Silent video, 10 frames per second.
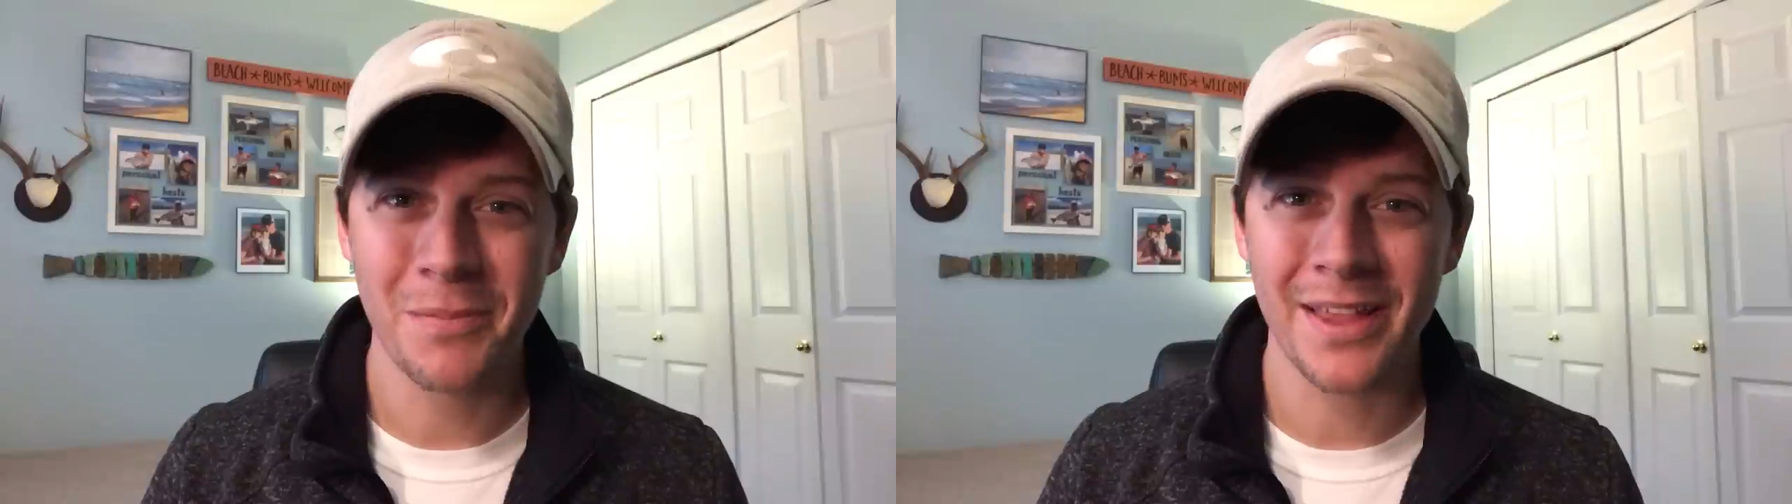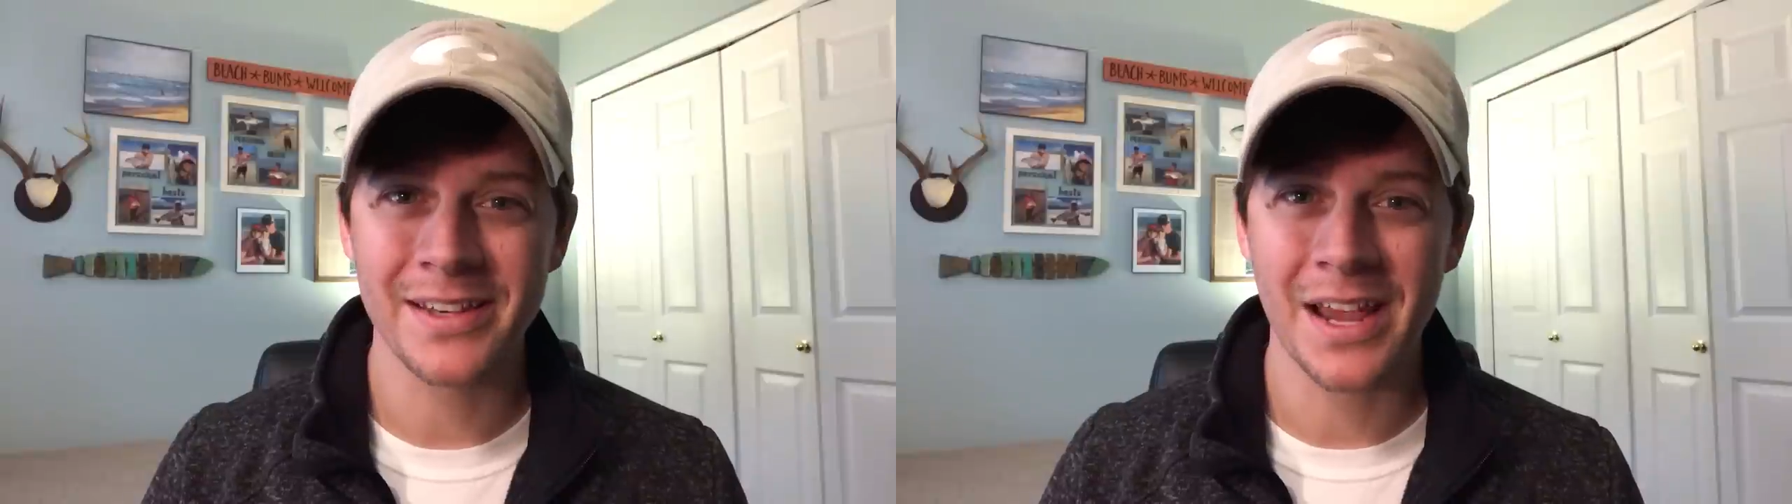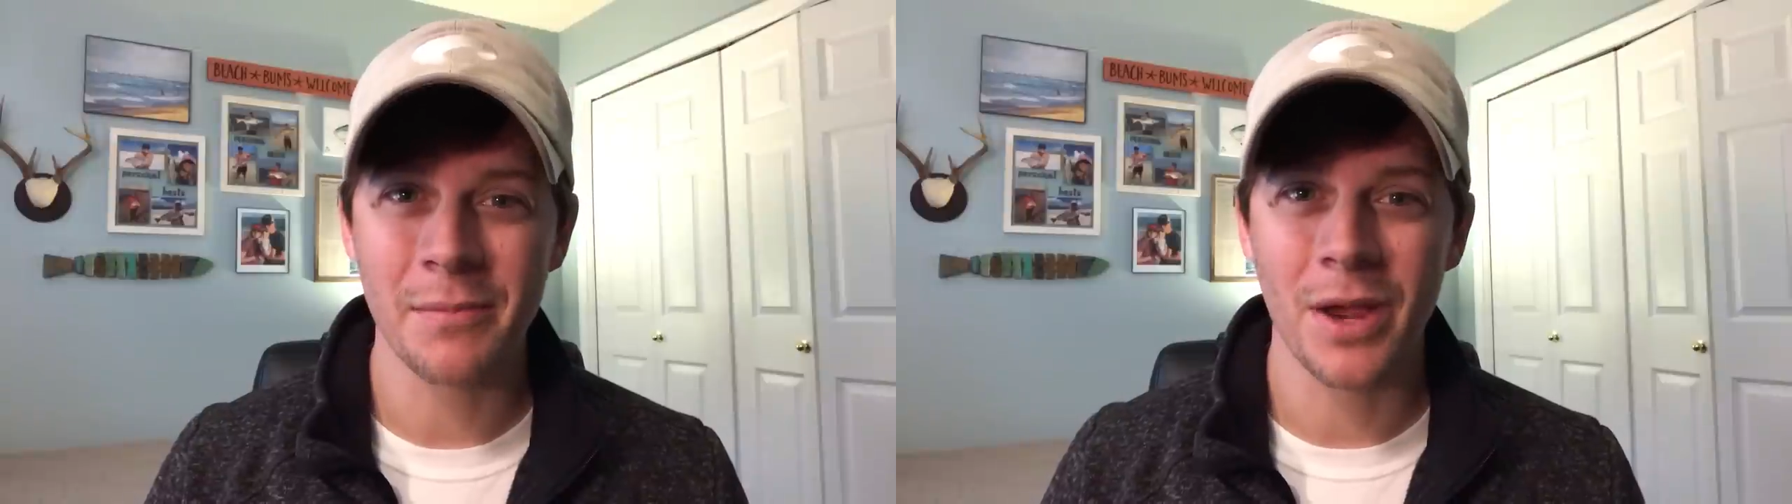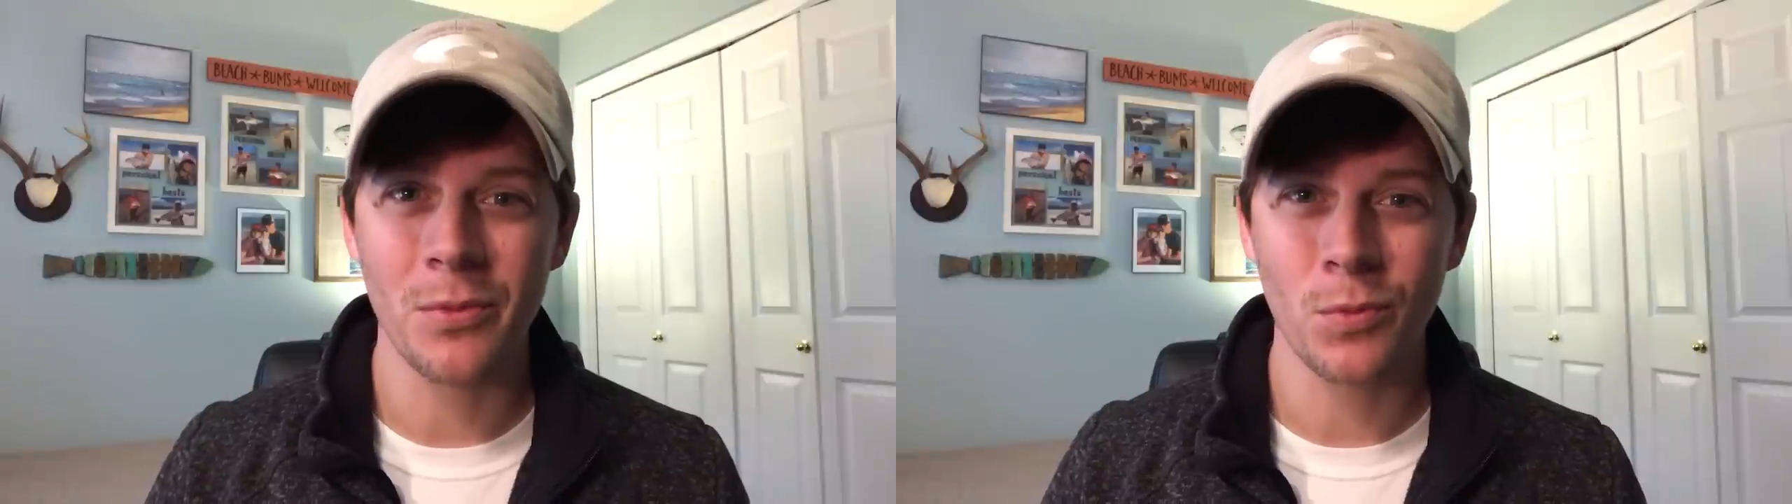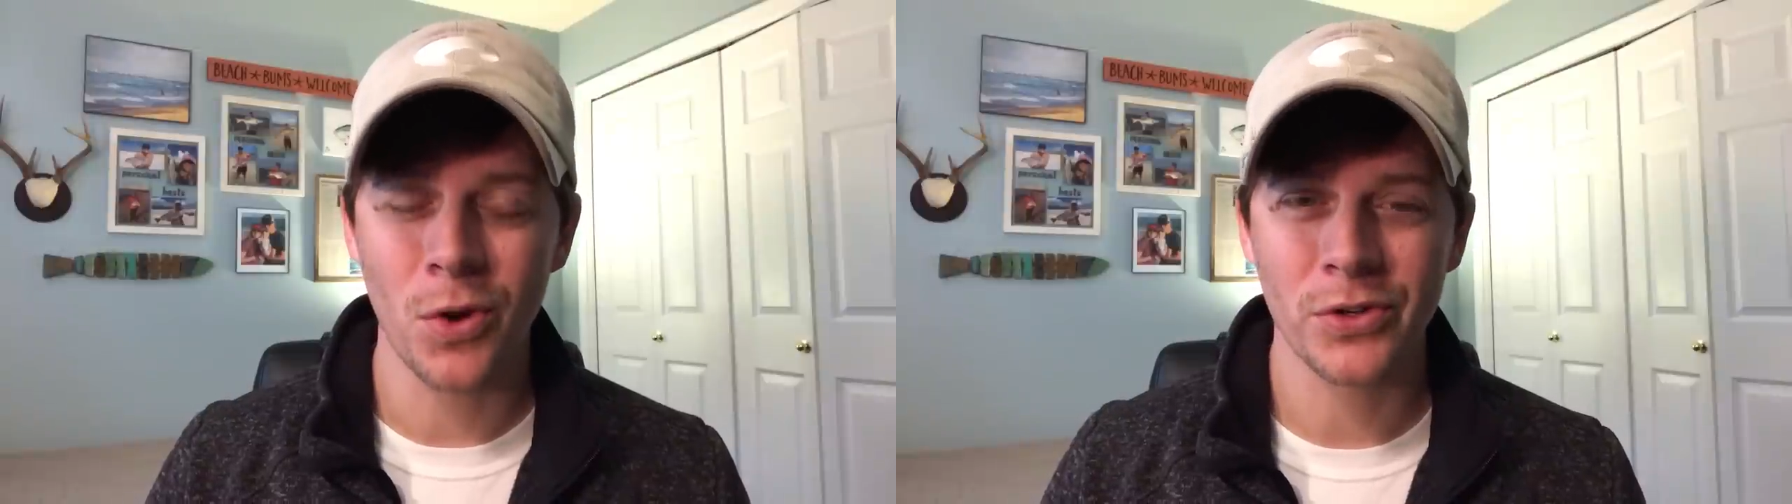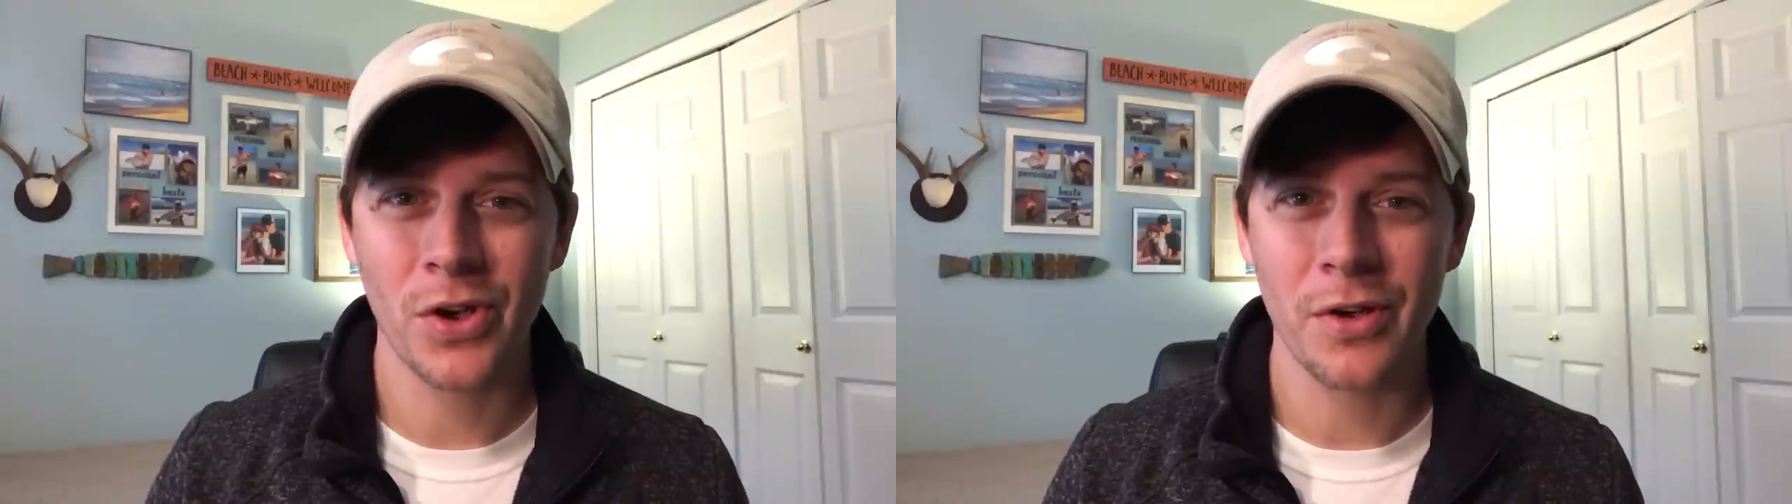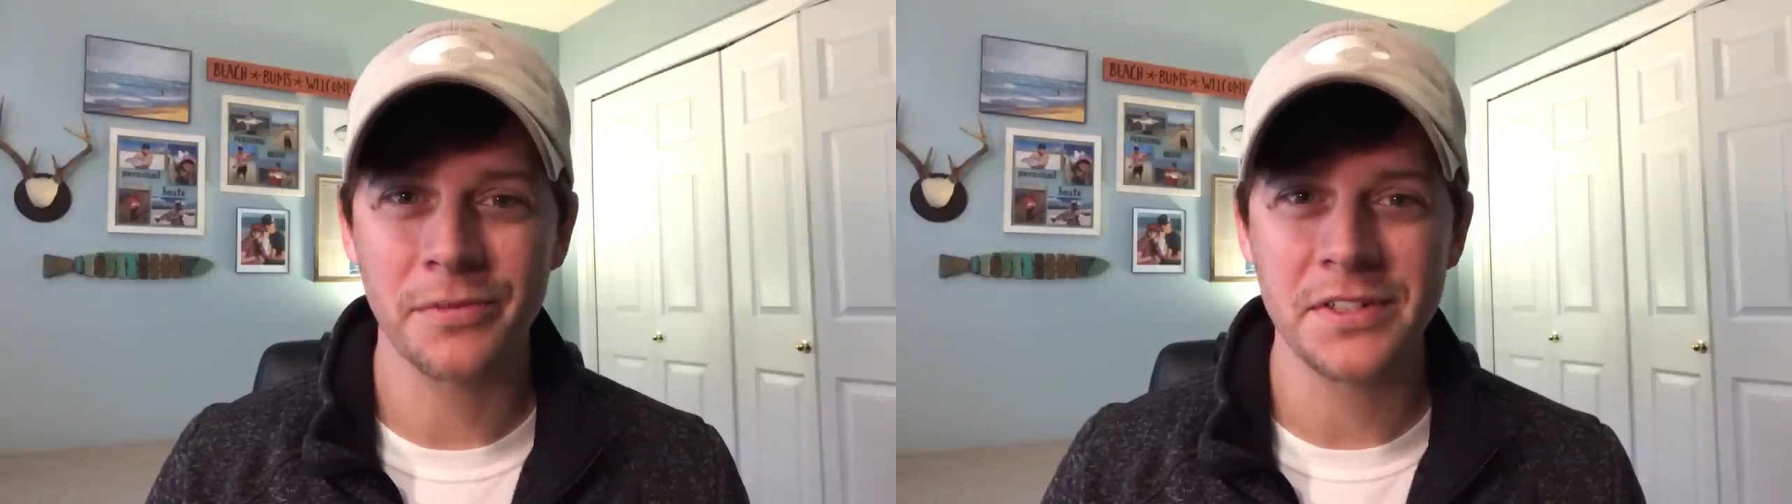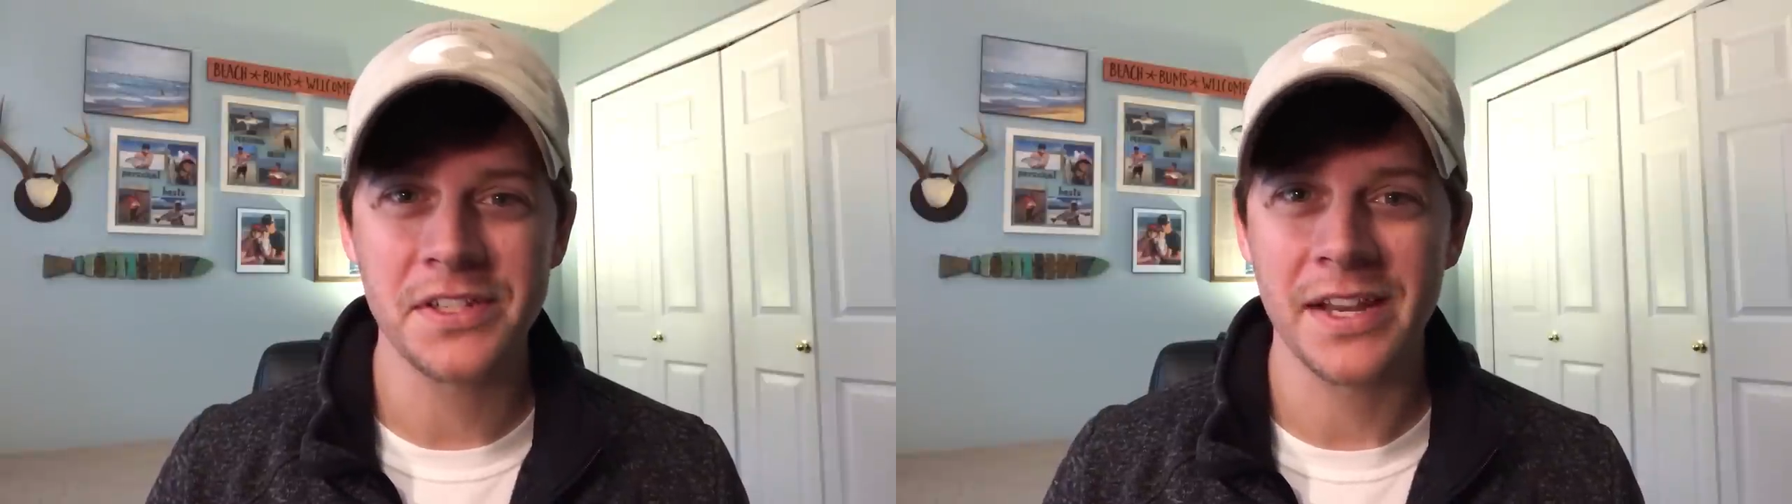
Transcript: by the time I walked off and